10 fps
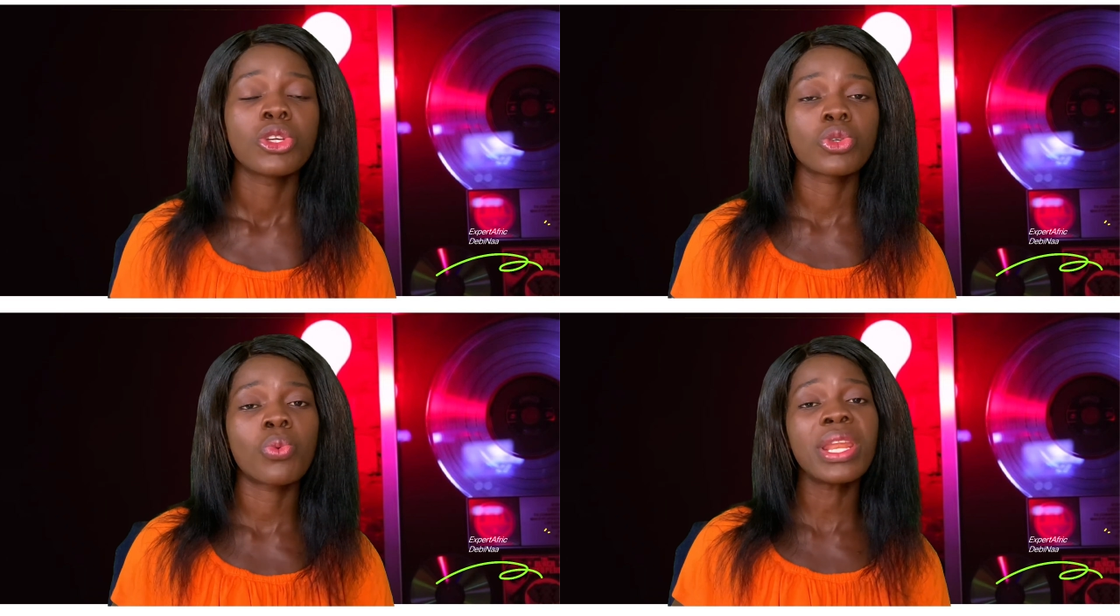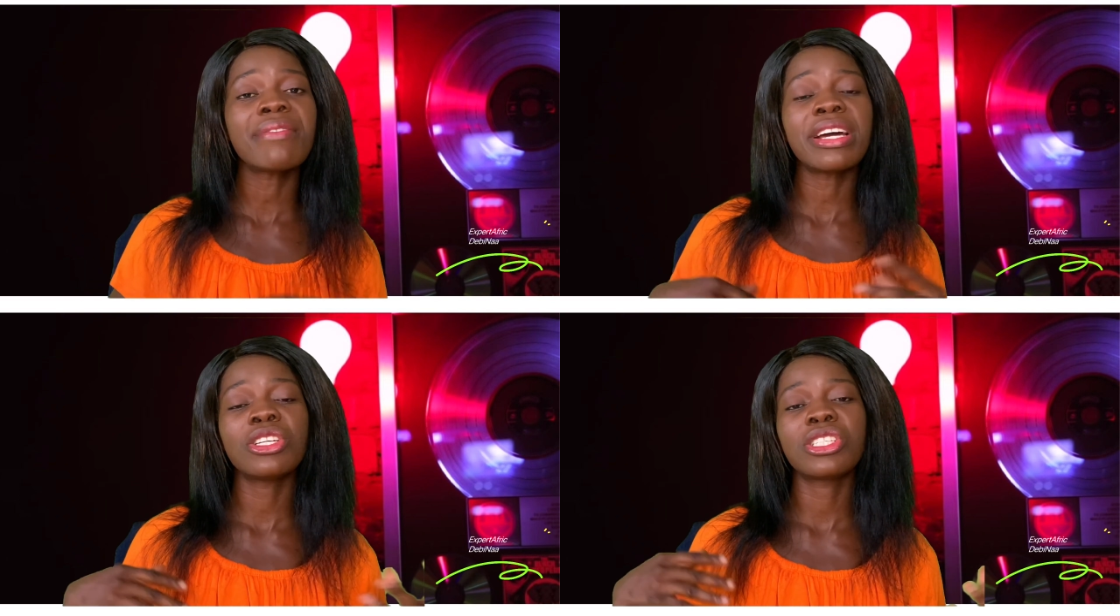So
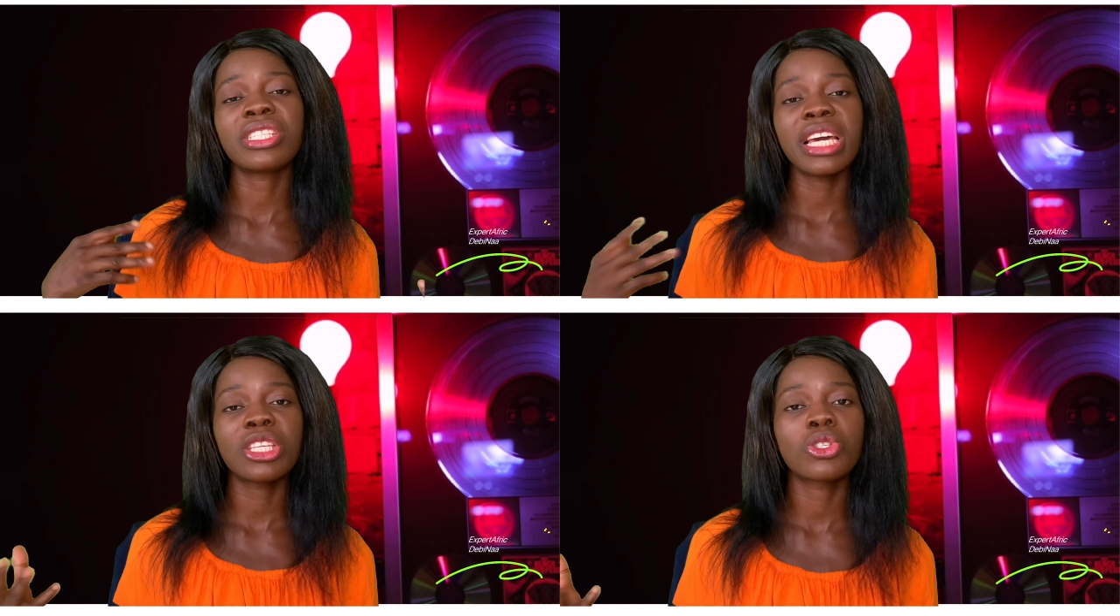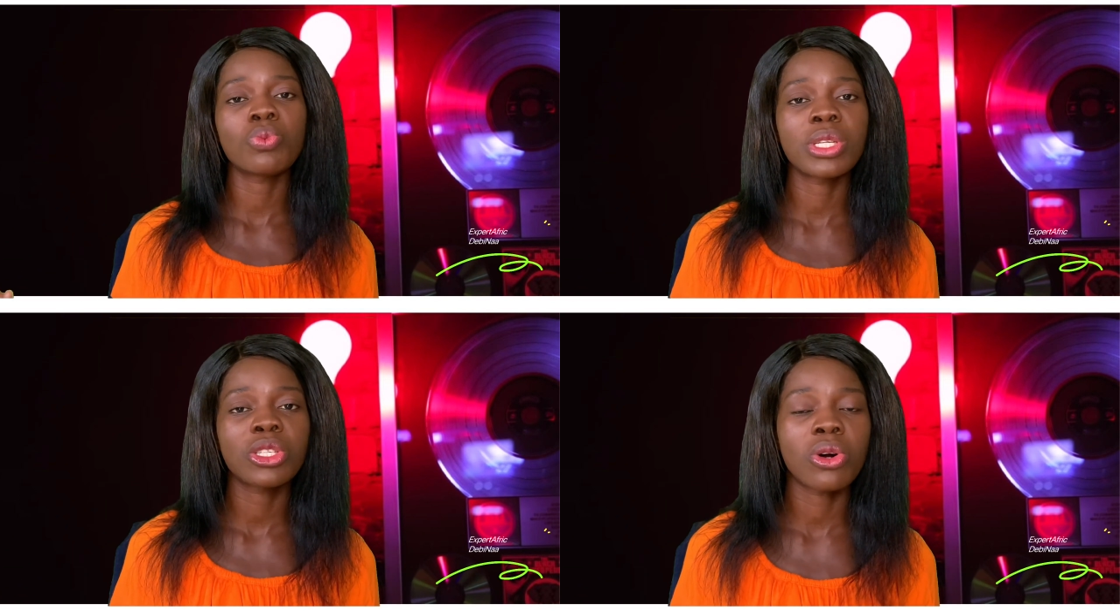whenever you share it
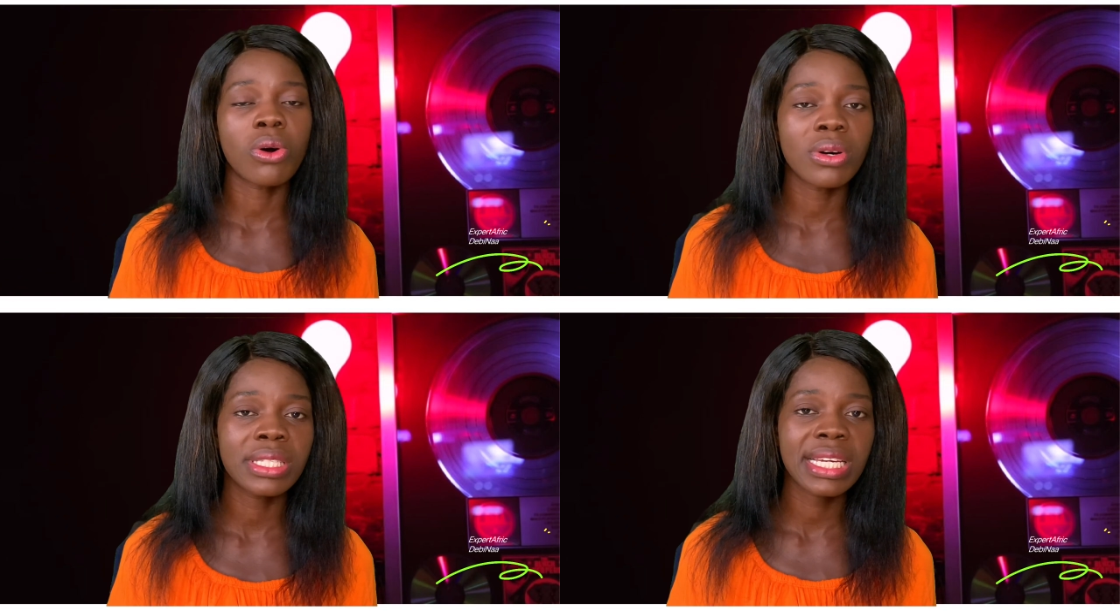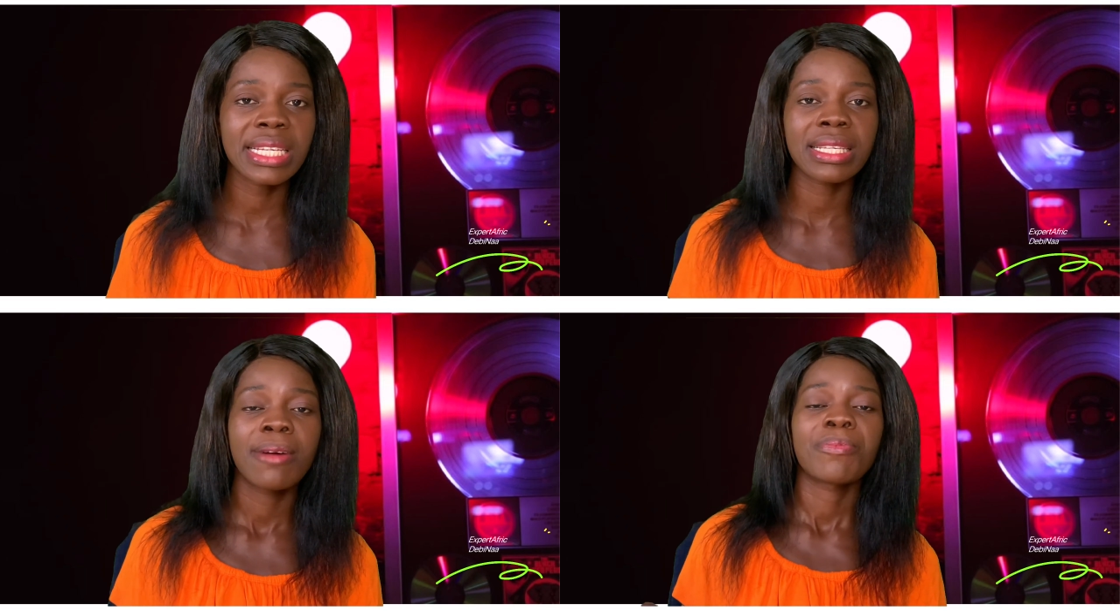with your
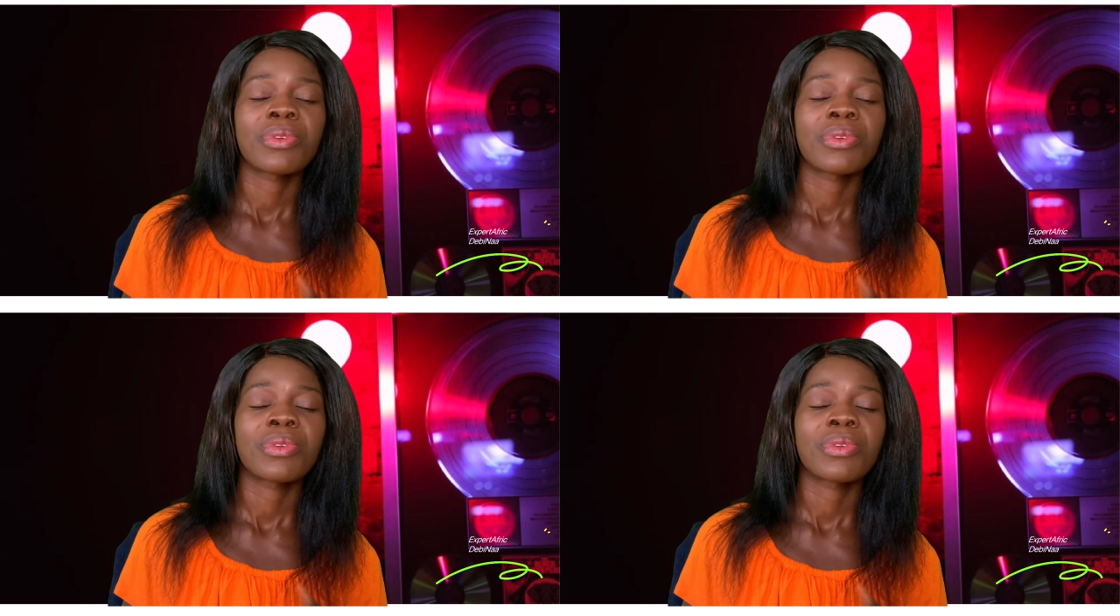audience,